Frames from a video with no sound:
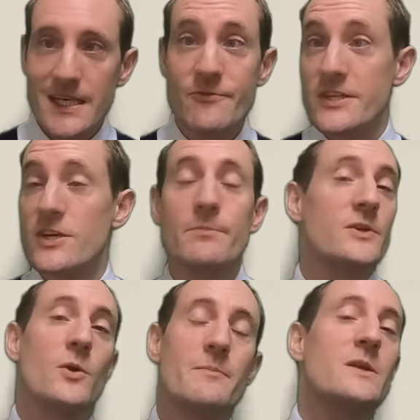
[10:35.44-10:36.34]
if, for
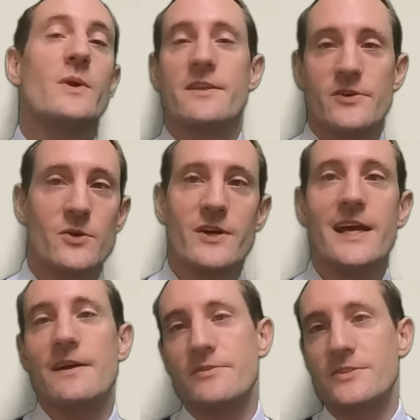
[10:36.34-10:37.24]
example, you're midway through your
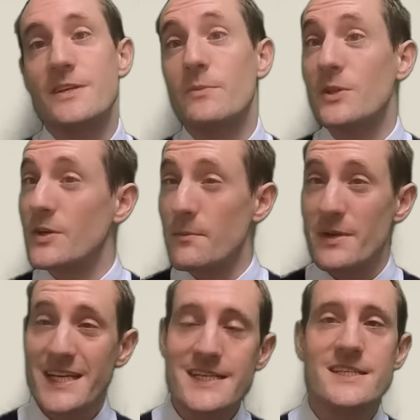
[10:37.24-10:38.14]
A-levels, then we'll look at
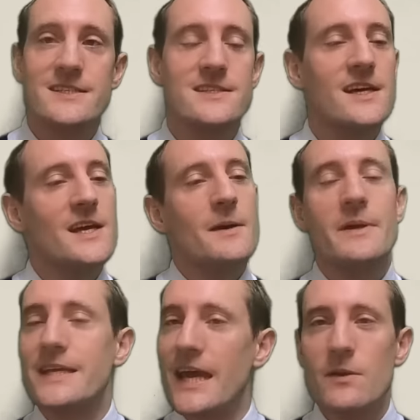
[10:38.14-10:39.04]
predictions.
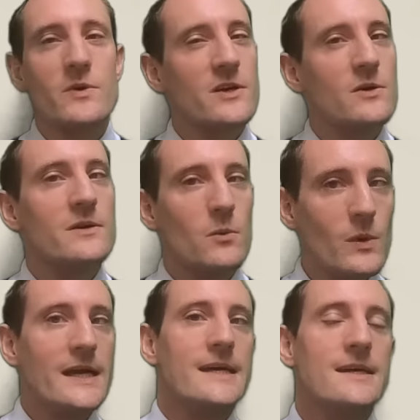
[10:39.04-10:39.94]
But again, we're
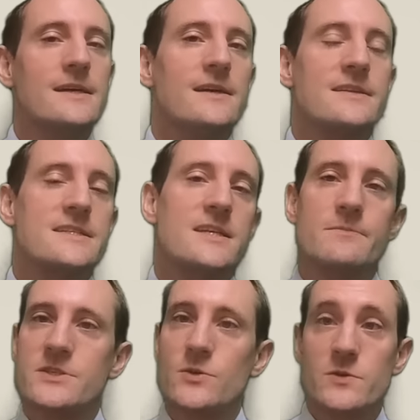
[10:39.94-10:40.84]
aware that
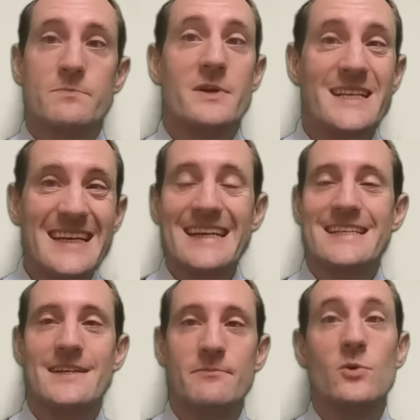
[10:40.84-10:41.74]
some schools
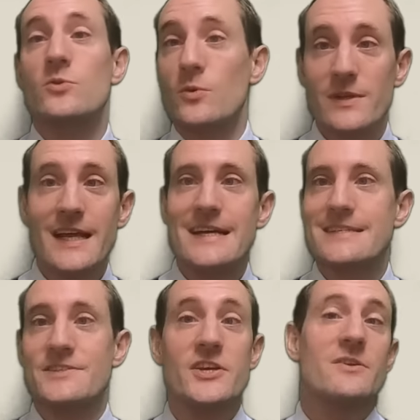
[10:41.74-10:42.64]
predict more or
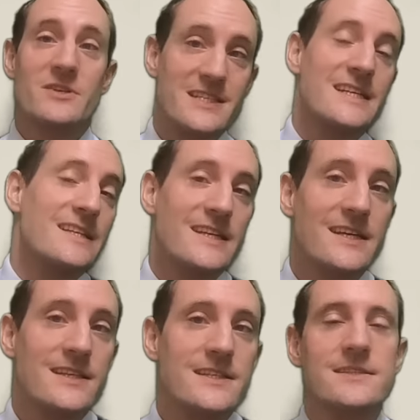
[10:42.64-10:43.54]
less generously than
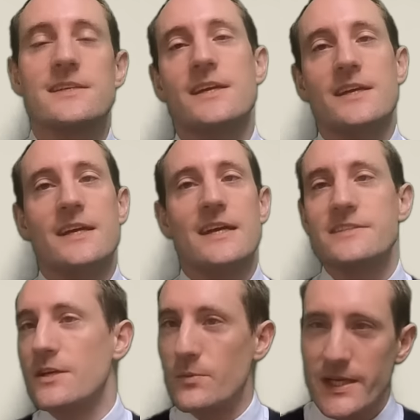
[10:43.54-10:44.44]
others.
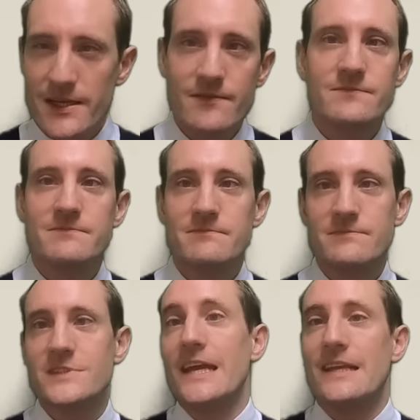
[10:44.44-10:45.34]
And so we
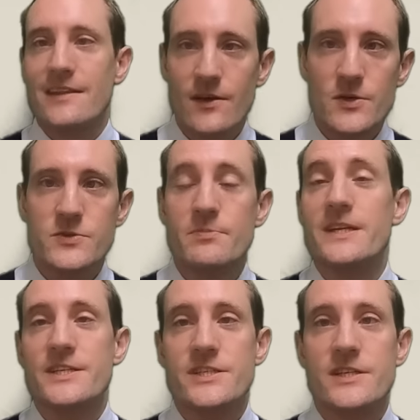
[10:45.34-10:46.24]
take those
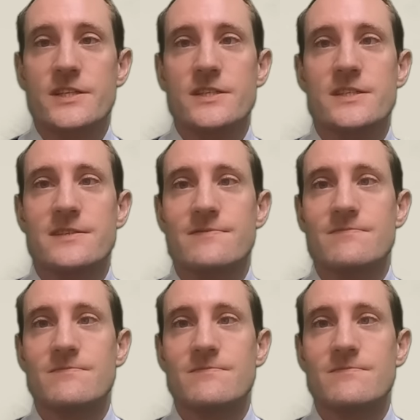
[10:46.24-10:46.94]
predictions